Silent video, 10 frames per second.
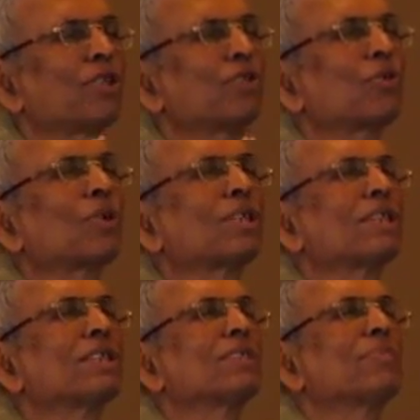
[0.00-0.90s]
resource
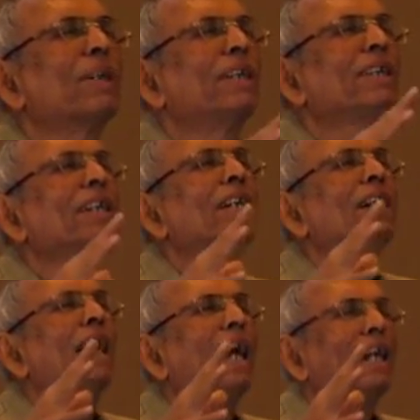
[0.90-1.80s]
assessment,
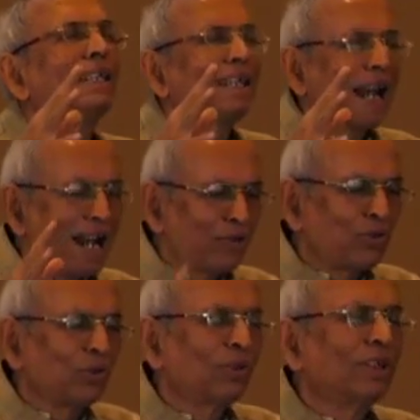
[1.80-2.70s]
try
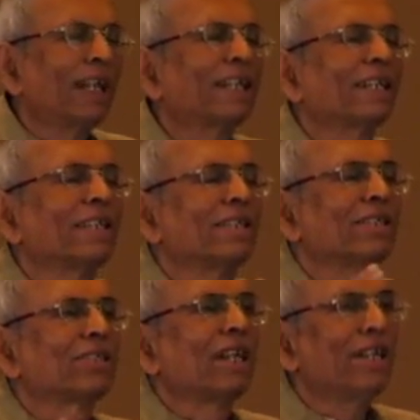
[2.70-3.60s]
to get an
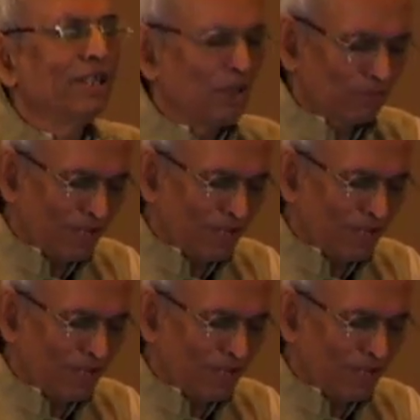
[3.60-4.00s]
understanding of